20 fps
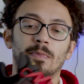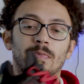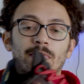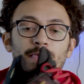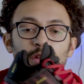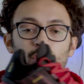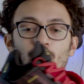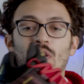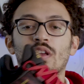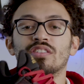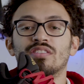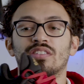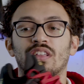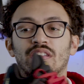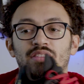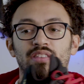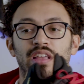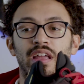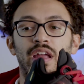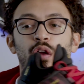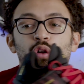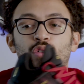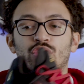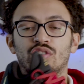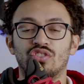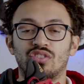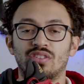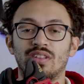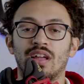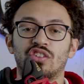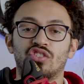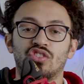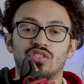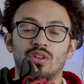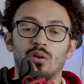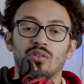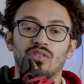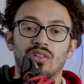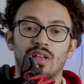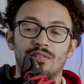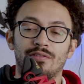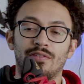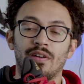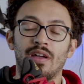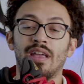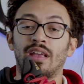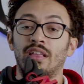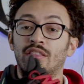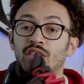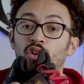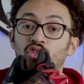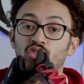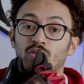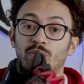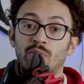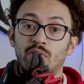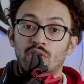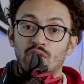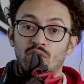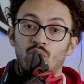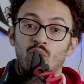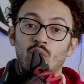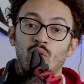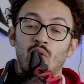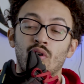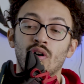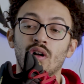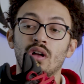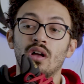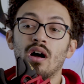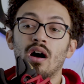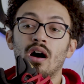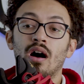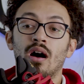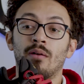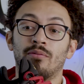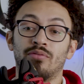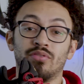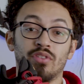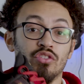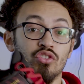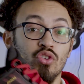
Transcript: there is the heritage connection there at Lei Fang, and those are pretty cool from the